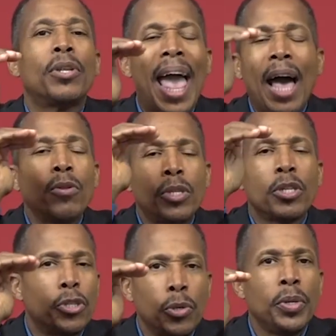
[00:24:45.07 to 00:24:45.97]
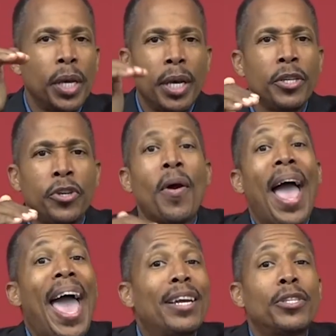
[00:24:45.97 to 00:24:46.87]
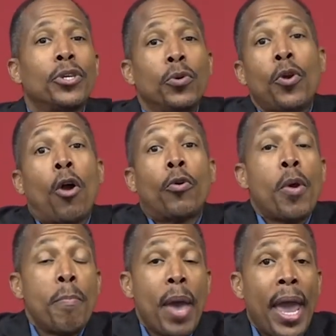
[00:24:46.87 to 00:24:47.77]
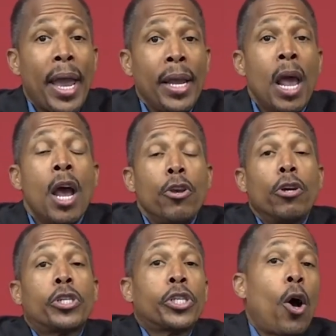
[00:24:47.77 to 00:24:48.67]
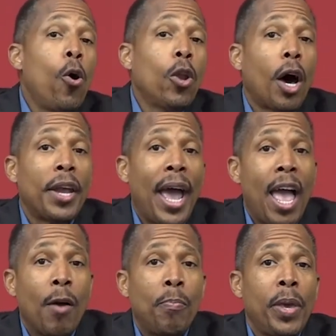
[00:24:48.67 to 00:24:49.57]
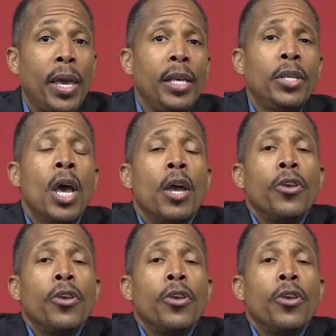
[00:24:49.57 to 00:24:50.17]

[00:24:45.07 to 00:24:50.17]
altitude is, your attitude ought to remain. Your soul ought to have peace.